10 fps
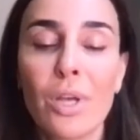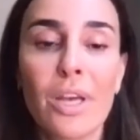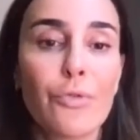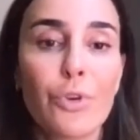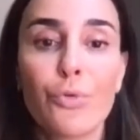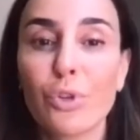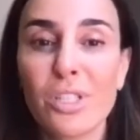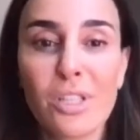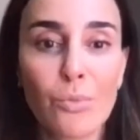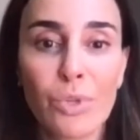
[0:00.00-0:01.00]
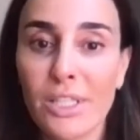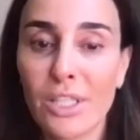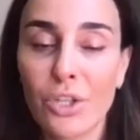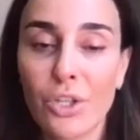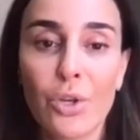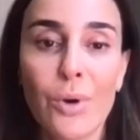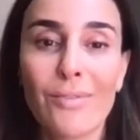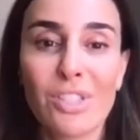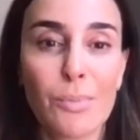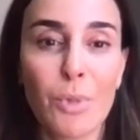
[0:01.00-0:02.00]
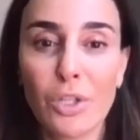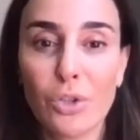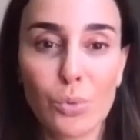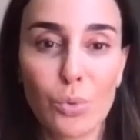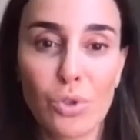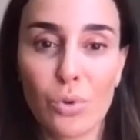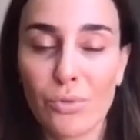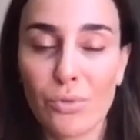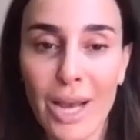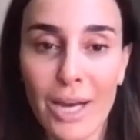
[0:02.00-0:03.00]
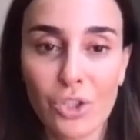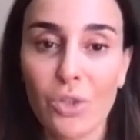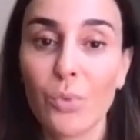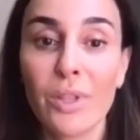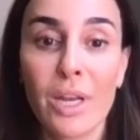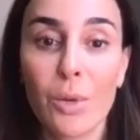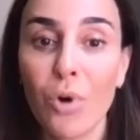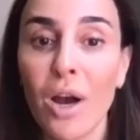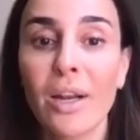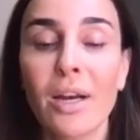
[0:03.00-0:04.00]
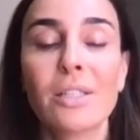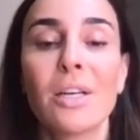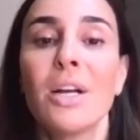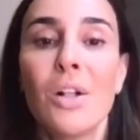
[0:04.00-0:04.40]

if for some reason you have some unusual sort of reaction with any product,